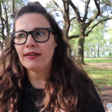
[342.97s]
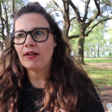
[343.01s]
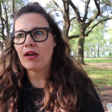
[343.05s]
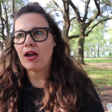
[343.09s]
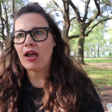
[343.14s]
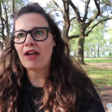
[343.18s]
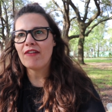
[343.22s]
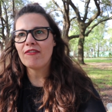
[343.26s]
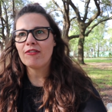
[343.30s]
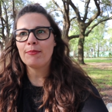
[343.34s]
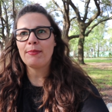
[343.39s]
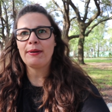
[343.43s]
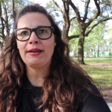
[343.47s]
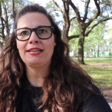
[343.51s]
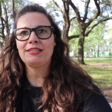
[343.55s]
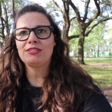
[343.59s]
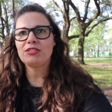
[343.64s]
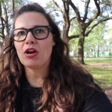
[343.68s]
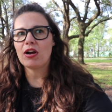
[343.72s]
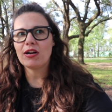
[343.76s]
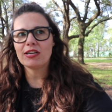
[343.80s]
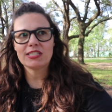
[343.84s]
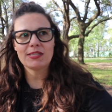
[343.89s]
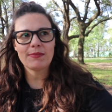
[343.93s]
Not everybody
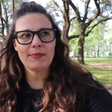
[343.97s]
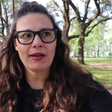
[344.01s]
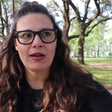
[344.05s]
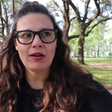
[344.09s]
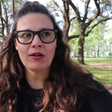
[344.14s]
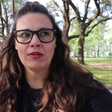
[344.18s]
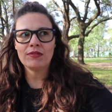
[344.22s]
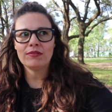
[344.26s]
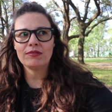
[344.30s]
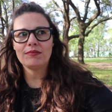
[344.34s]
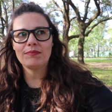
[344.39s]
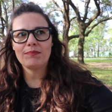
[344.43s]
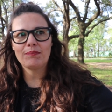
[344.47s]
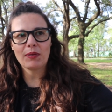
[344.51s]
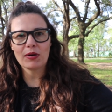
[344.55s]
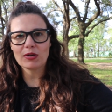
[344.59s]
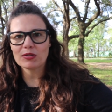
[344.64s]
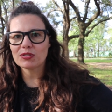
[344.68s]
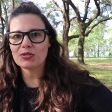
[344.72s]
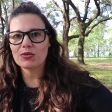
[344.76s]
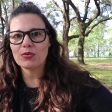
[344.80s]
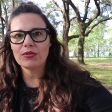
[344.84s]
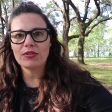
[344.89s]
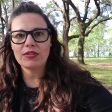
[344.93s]
talks about
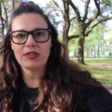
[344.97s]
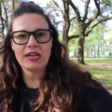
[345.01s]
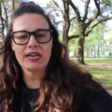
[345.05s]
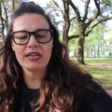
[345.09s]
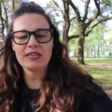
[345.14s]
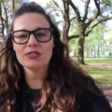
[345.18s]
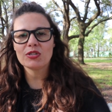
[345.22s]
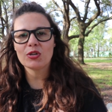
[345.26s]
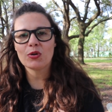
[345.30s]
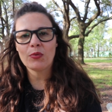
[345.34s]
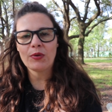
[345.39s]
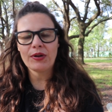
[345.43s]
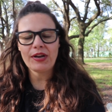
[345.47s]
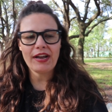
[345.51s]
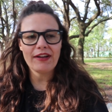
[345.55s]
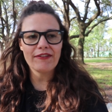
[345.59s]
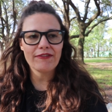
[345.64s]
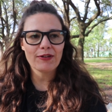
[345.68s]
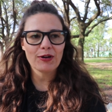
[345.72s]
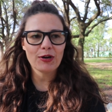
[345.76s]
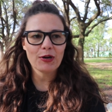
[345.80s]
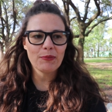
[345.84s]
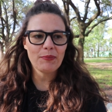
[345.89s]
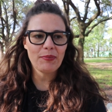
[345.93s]
personal things or
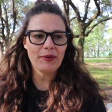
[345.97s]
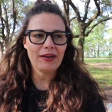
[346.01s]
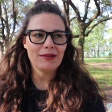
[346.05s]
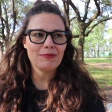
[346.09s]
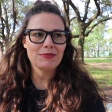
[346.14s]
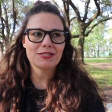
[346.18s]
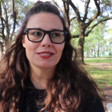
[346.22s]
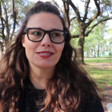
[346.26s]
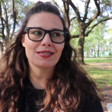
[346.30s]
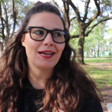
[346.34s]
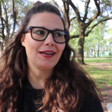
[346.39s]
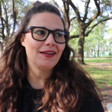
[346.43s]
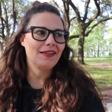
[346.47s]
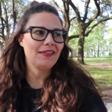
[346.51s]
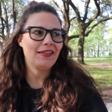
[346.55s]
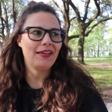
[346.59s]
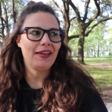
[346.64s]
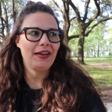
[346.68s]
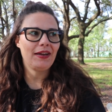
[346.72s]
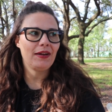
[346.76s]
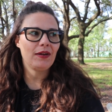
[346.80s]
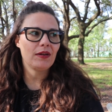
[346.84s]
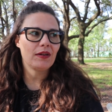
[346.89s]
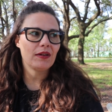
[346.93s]
whatever, but I'm just kind of
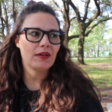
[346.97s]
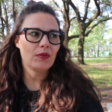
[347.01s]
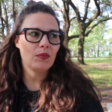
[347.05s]
like,